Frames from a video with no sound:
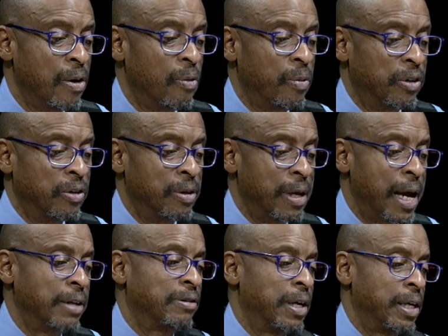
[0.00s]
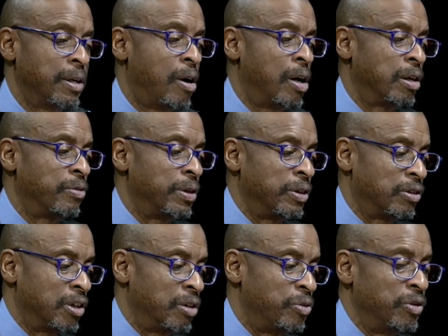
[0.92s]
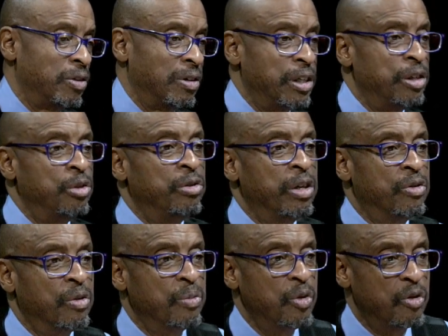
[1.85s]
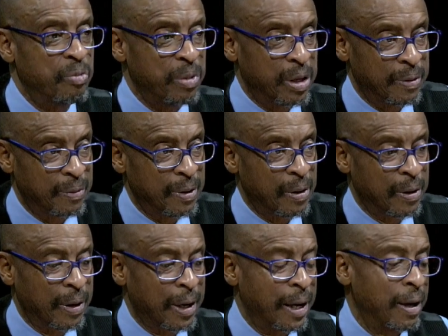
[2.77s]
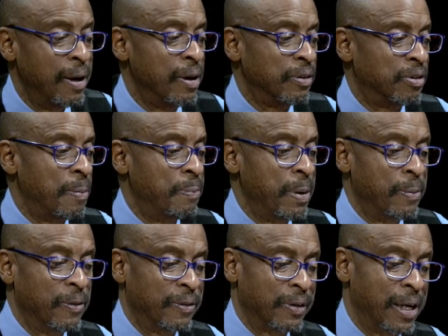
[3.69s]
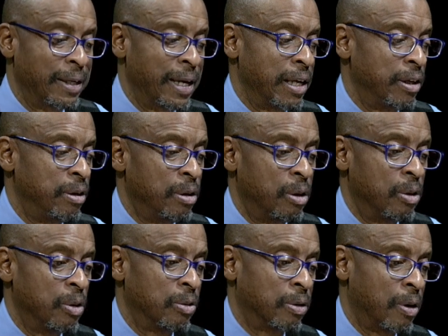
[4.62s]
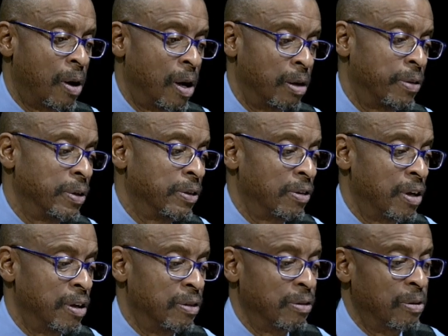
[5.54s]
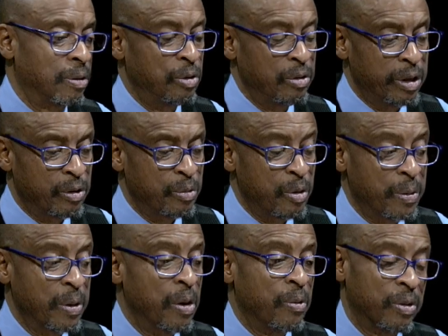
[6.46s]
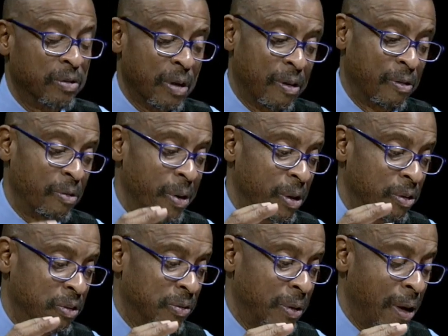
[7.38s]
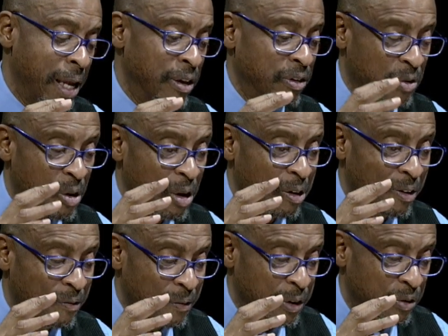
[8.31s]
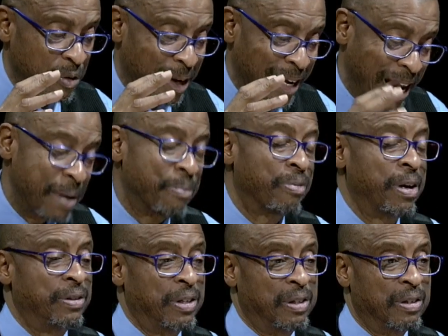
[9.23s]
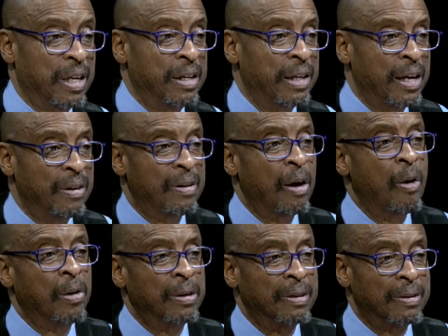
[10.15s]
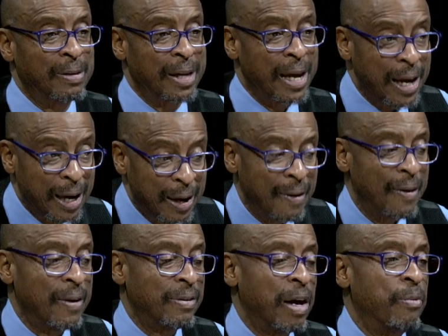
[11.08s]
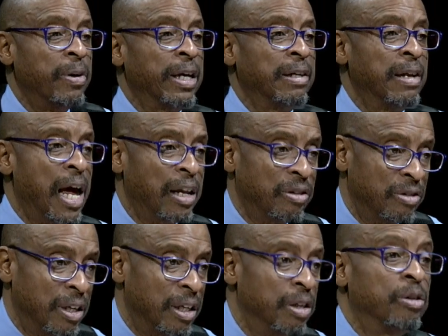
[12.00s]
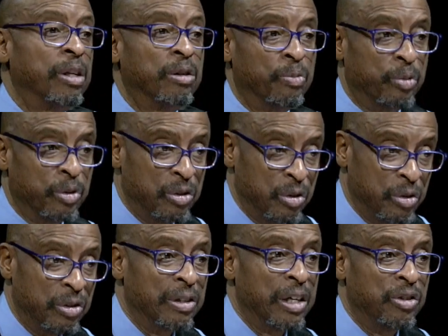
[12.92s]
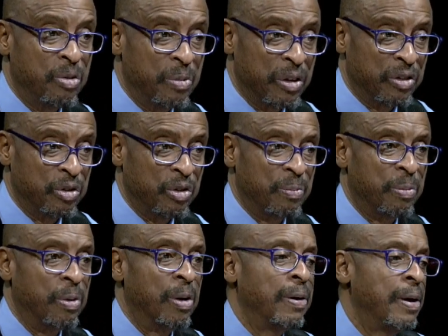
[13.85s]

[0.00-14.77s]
we should not say the Harlem Renaissance, we should say the New Negro Movement, mm-hmm. okay? Some people say that, you know, the Harlem Renaissance or New Negro Movement was a real, had a strong, very strong gay presence, and, and only today that we're acknowledging, you know, the Bruce Nugent that you mentioned right. in your book.